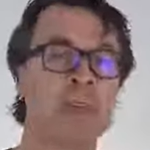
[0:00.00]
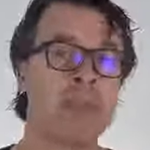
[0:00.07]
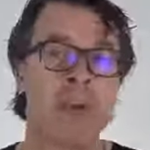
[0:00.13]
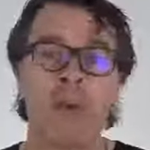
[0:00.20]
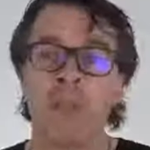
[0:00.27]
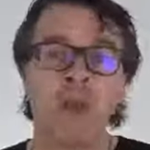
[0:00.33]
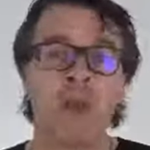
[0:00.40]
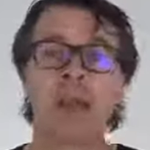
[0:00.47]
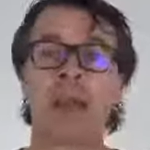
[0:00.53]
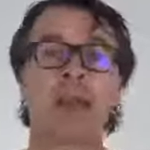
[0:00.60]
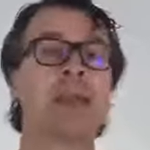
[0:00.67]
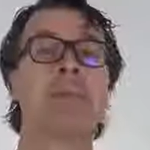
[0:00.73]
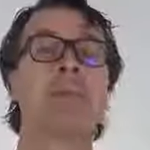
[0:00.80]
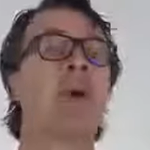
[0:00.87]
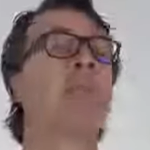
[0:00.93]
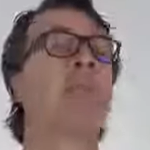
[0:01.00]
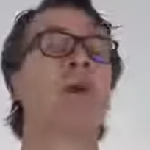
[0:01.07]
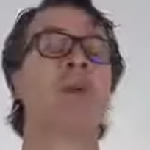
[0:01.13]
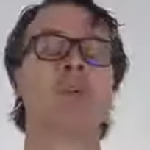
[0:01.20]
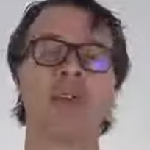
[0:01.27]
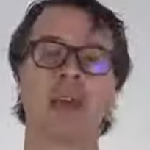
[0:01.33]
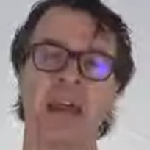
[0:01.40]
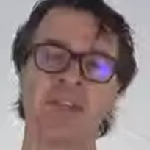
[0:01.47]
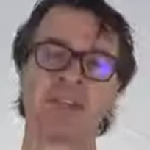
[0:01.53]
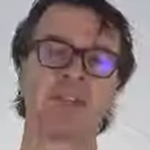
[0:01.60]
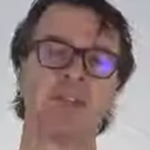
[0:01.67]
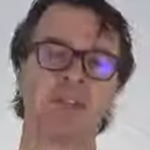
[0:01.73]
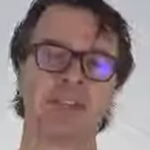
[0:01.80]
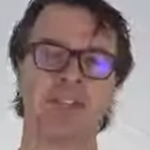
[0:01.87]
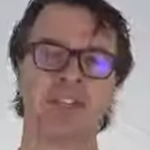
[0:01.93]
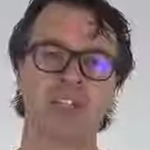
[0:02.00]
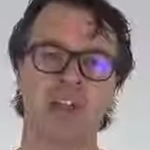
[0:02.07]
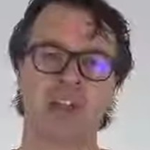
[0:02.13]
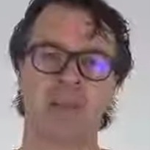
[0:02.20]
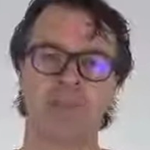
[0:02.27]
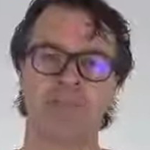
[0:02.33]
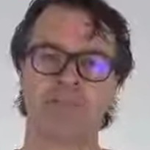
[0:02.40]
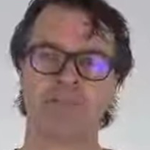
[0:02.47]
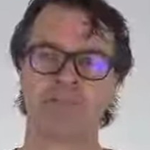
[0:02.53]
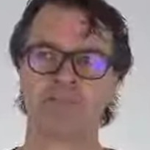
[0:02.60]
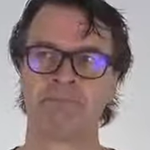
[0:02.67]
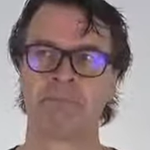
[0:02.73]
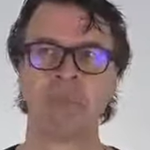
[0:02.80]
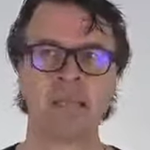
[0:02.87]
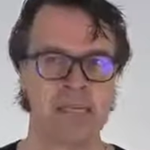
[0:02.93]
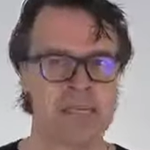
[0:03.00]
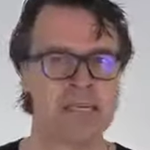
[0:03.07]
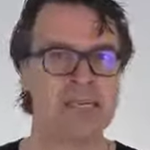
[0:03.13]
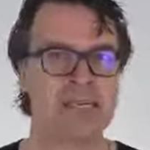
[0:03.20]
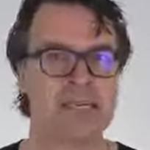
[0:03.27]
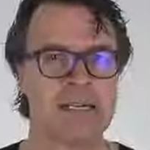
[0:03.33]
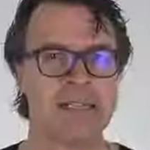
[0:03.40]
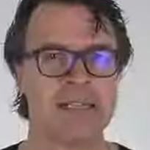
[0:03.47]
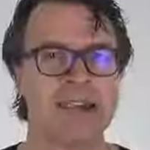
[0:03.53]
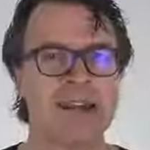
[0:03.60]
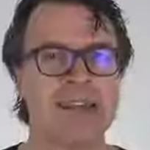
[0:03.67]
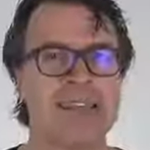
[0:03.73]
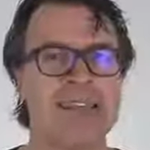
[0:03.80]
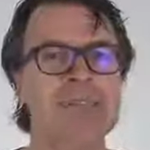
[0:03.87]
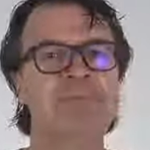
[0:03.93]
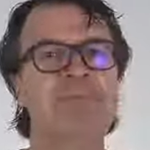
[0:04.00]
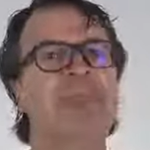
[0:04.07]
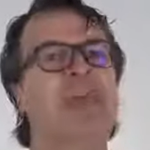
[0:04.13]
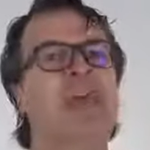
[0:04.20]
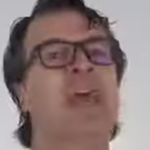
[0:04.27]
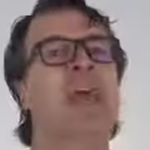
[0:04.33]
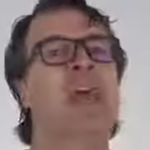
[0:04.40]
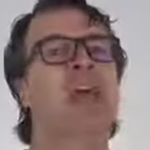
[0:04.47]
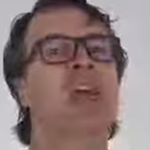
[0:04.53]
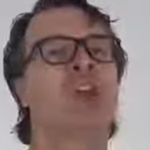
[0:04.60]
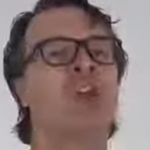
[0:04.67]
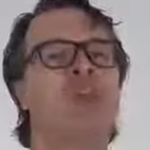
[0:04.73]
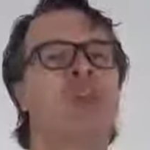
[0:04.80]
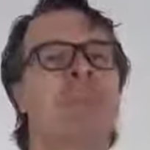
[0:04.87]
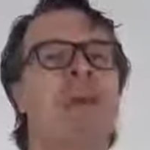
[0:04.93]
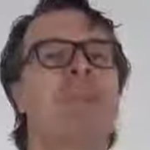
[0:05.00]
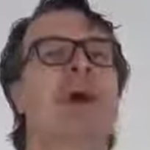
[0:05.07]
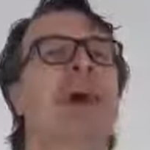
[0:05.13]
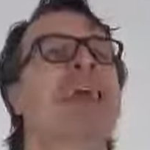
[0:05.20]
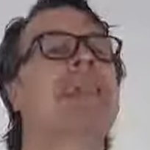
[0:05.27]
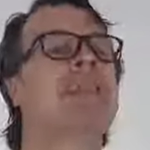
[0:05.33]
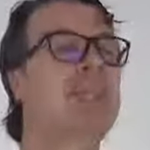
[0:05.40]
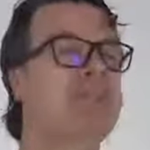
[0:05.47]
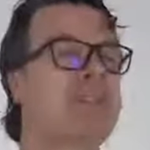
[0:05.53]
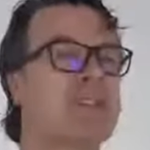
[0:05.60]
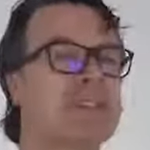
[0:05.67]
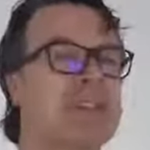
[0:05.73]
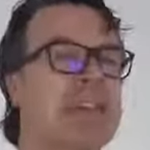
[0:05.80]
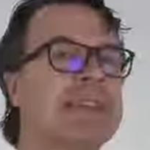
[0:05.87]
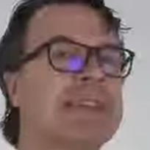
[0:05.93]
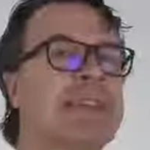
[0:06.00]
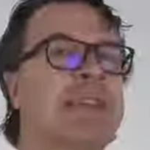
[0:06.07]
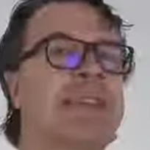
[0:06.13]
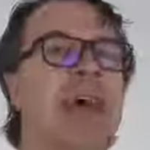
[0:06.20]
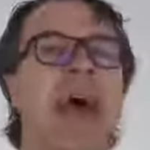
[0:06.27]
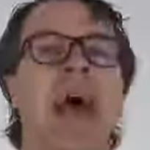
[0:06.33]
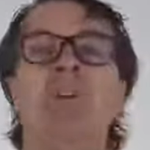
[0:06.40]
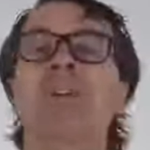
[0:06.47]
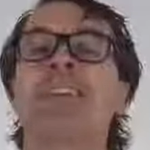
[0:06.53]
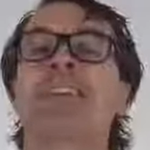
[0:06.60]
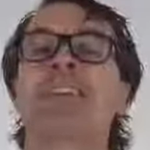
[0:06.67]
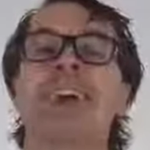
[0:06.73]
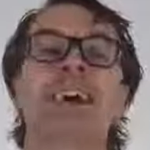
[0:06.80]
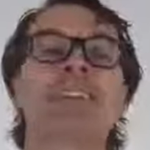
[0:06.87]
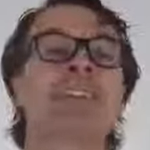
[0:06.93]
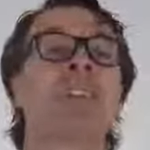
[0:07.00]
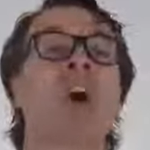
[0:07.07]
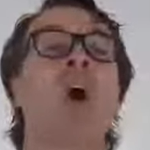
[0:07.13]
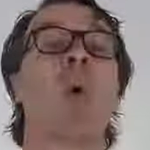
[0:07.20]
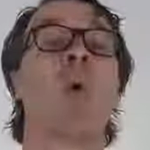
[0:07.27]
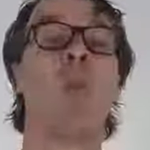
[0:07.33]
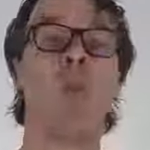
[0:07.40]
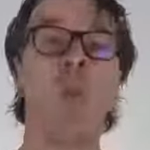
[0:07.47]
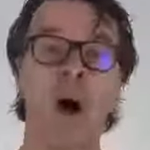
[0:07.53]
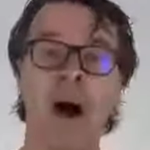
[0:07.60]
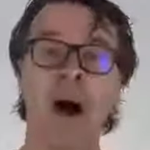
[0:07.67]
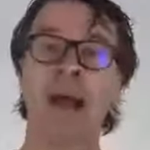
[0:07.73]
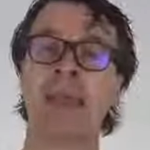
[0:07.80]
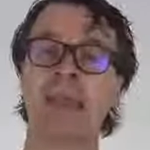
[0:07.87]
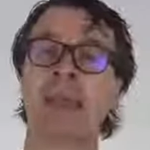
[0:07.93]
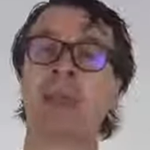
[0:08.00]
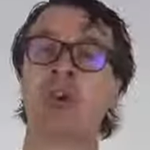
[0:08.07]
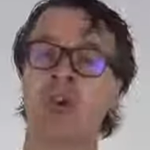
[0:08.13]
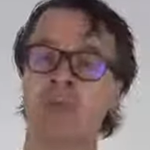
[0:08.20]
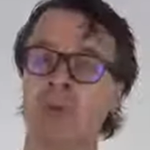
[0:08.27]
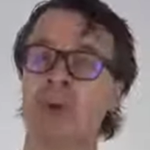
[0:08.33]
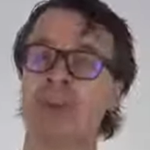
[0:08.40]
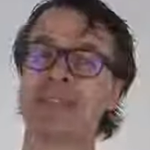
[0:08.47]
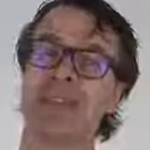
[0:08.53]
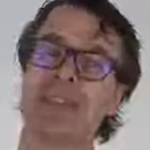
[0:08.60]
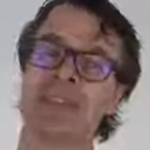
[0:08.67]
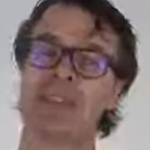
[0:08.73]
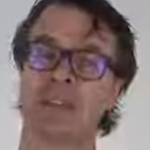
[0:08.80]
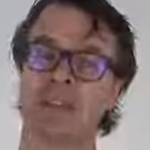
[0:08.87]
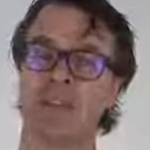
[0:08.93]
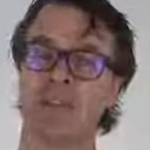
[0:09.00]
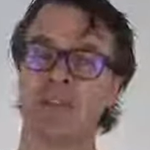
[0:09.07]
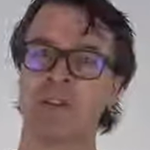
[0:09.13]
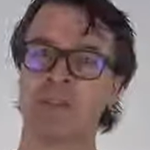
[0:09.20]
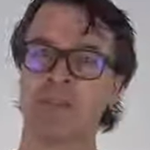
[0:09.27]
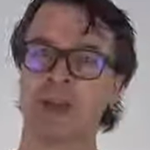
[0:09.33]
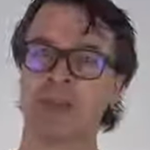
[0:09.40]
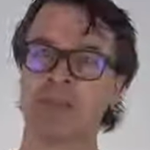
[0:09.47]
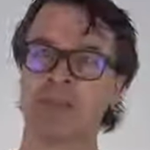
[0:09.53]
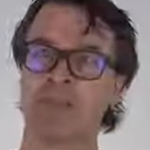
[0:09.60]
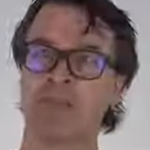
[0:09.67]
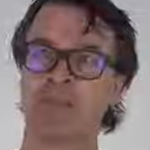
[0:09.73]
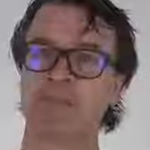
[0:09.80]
Therapeutically, they're both as good as each other. Alrighty then, you'll remember in the first lesson how we discussed why cuboids get stuck in the first place.